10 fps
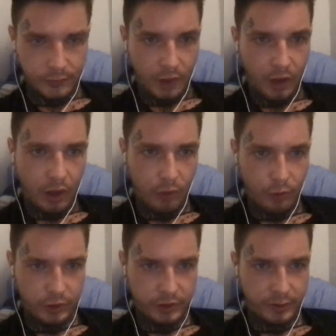All
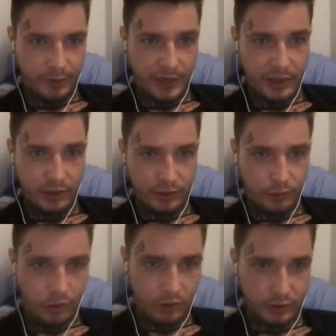wars are bankers'
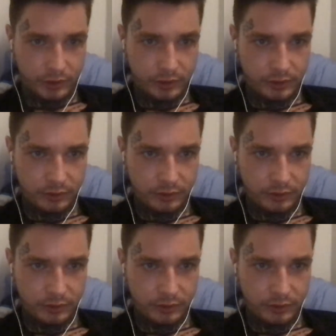wars.